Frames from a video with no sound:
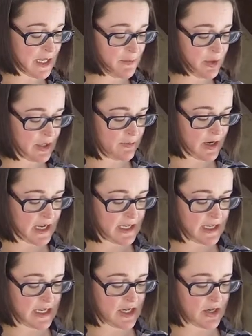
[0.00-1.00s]
I put him right
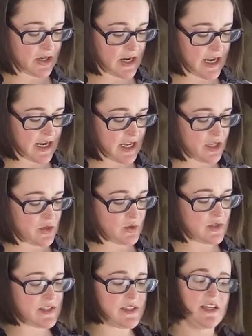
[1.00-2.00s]
in here, and I
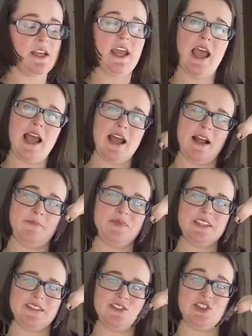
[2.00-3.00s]
used,
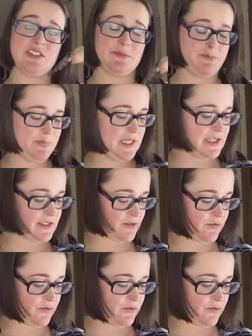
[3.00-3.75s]
this is just a piece of